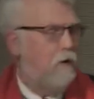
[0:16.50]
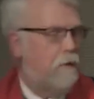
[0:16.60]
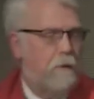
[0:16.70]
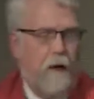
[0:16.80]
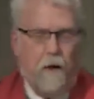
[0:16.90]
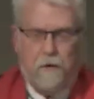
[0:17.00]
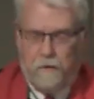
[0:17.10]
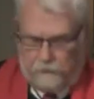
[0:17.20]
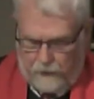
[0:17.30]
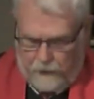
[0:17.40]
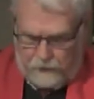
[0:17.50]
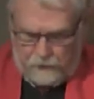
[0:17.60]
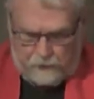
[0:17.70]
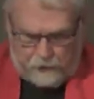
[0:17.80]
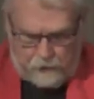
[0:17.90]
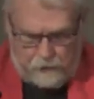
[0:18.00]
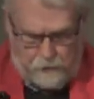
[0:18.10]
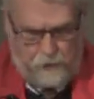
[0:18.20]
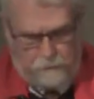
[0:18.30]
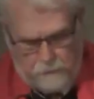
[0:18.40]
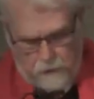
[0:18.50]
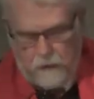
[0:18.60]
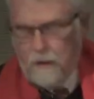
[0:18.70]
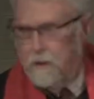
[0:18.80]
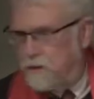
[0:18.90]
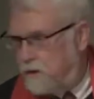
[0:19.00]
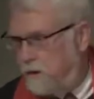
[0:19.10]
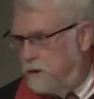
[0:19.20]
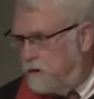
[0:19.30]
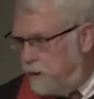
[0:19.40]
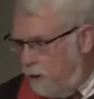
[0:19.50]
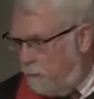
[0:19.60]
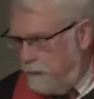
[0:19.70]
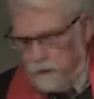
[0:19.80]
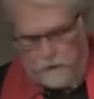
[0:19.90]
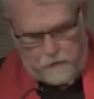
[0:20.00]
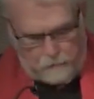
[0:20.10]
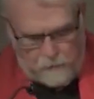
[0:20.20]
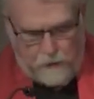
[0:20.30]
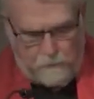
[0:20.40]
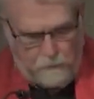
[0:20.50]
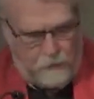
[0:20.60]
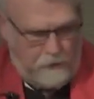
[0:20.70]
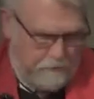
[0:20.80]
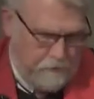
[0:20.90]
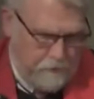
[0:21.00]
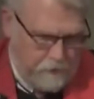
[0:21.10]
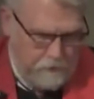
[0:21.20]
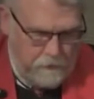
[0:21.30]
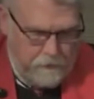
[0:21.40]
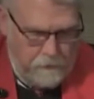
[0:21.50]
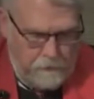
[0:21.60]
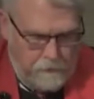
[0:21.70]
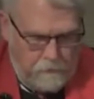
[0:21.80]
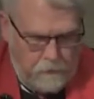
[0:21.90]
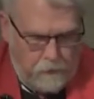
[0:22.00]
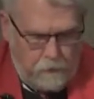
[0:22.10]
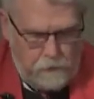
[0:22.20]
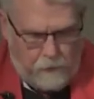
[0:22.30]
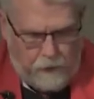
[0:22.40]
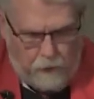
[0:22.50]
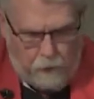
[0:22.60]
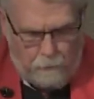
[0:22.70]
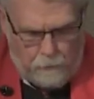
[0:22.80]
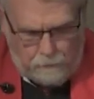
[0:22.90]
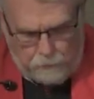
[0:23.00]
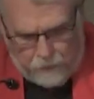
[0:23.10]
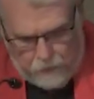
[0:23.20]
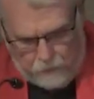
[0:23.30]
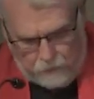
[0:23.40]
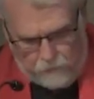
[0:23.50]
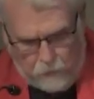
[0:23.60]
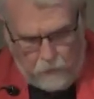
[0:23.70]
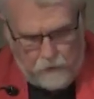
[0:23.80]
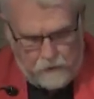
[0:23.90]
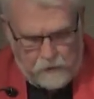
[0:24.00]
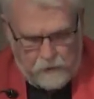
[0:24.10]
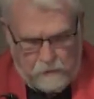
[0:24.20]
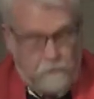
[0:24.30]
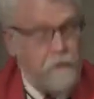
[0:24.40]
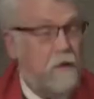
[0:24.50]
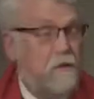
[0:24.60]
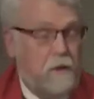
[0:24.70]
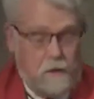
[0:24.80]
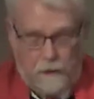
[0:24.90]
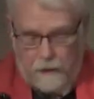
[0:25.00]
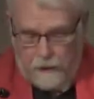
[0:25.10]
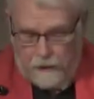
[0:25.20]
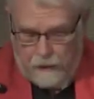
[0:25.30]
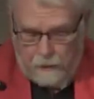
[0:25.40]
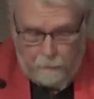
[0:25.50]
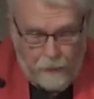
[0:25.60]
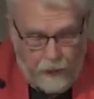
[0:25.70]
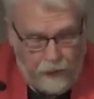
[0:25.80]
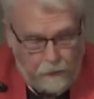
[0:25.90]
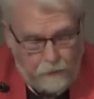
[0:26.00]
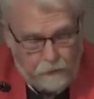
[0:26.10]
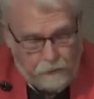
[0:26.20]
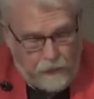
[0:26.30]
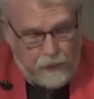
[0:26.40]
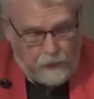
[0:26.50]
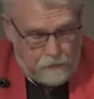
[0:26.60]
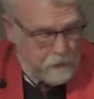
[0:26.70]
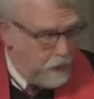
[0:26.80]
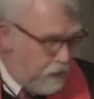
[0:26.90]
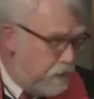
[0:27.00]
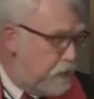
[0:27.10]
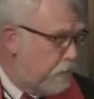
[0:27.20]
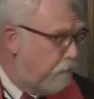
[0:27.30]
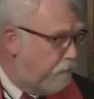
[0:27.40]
The Power of Radical Kinship, the series opened on September 11th. It was my hope and prayer that focusing on the vision and the power of radical kinship